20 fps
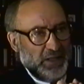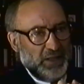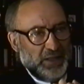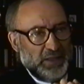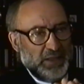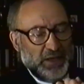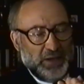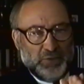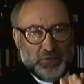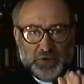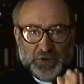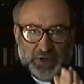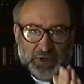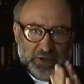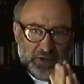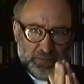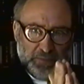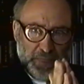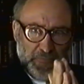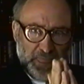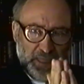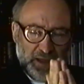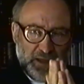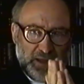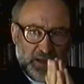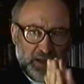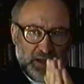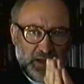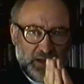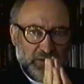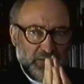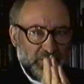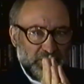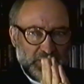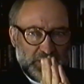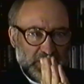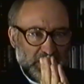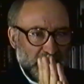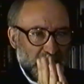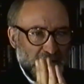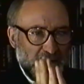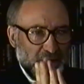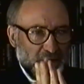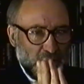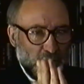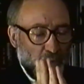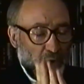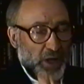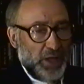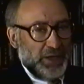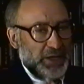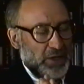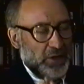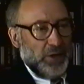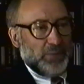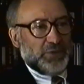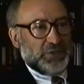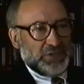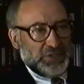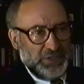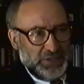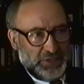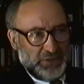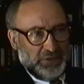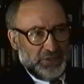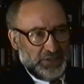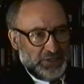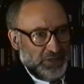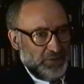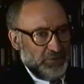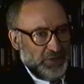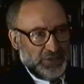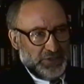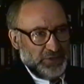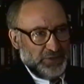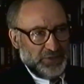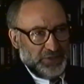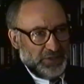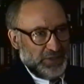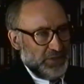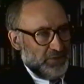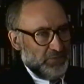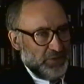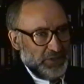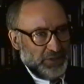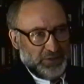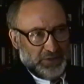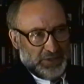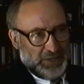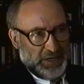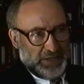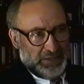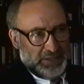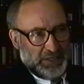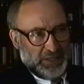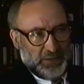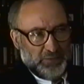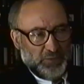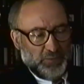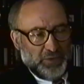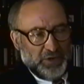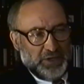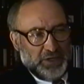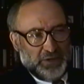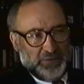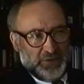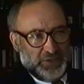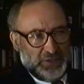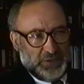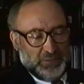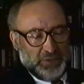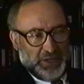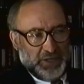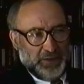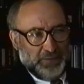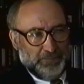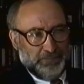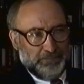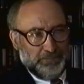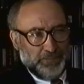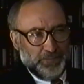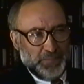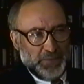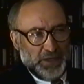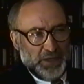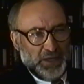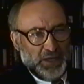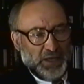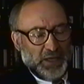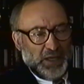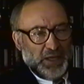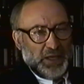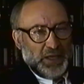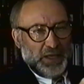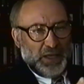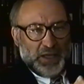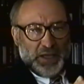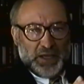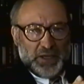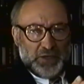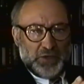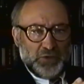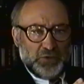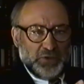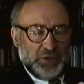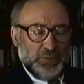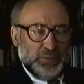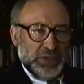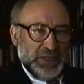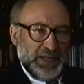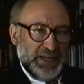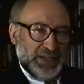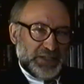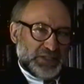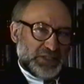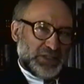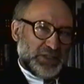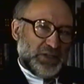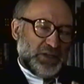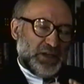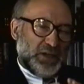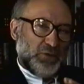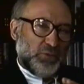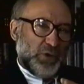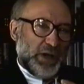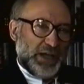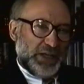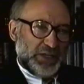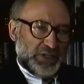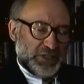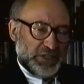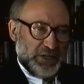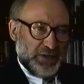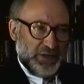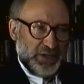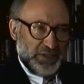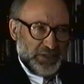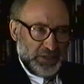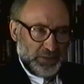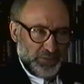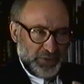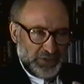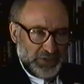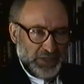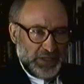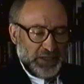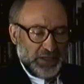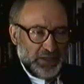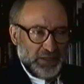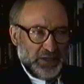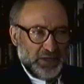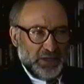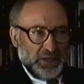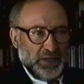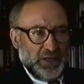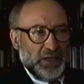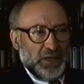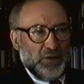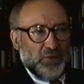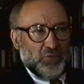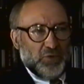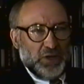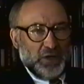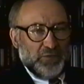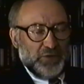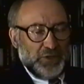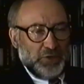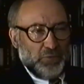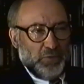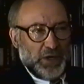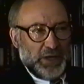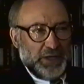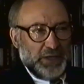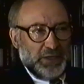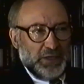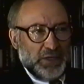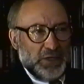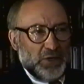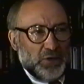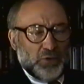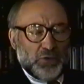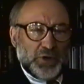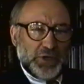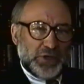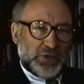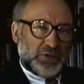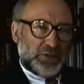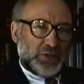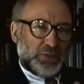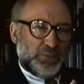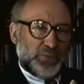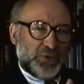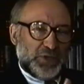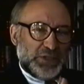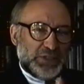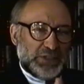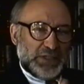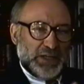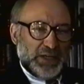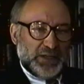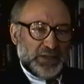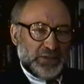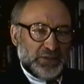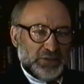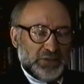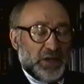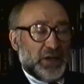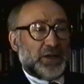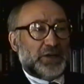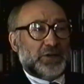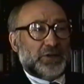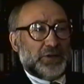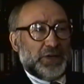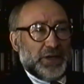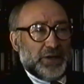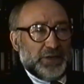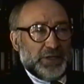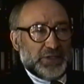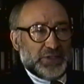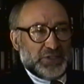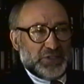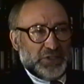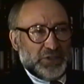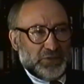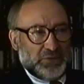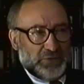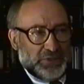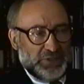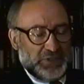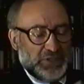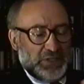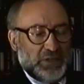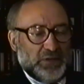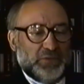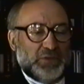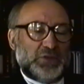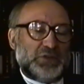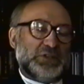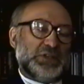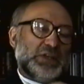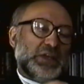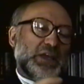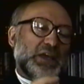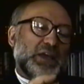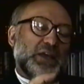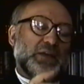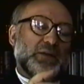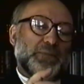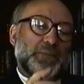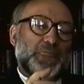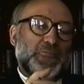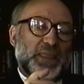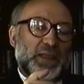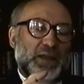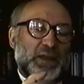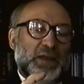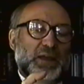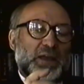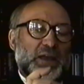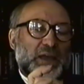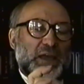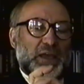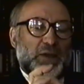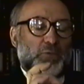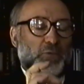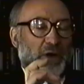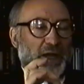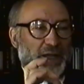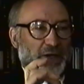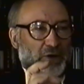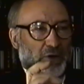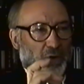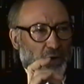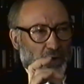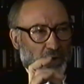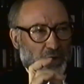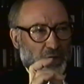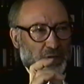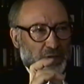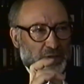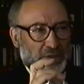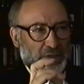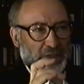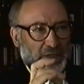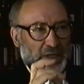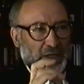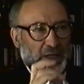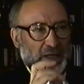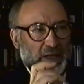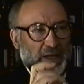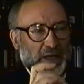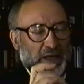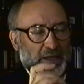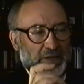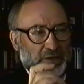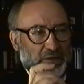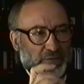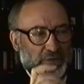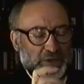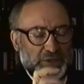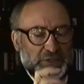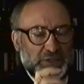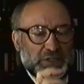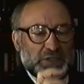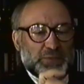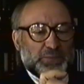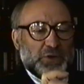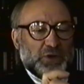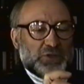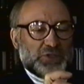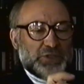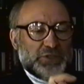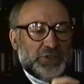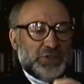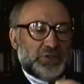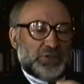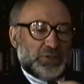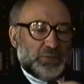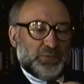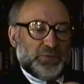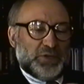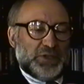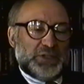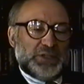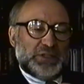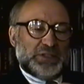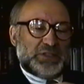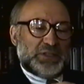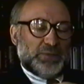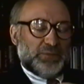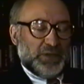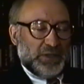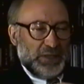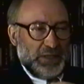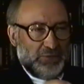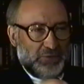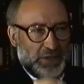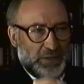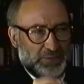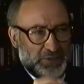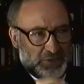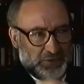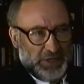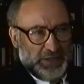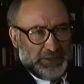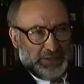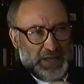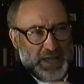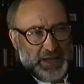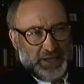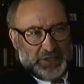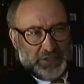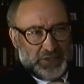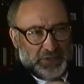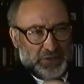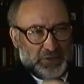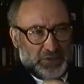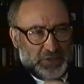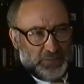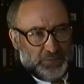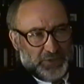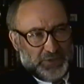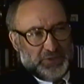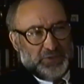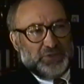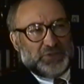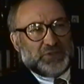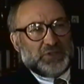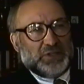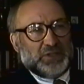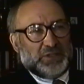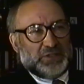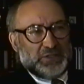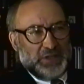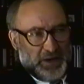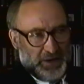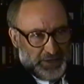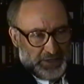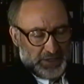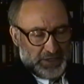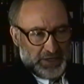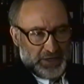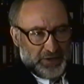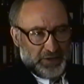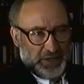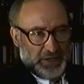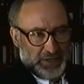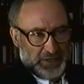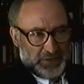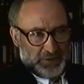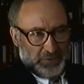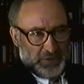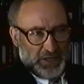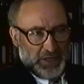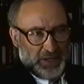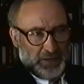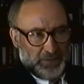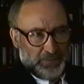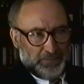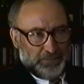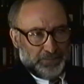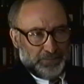that were of quality almost as good as the original, so that one could not tell them apart visibly. And you could place whitish areas in particular wherever you wanted. Or you could put darker areas too. Instead of using a white hole on your first exposure, you could put something that would obstruct light, so you could produce a darkened area as well.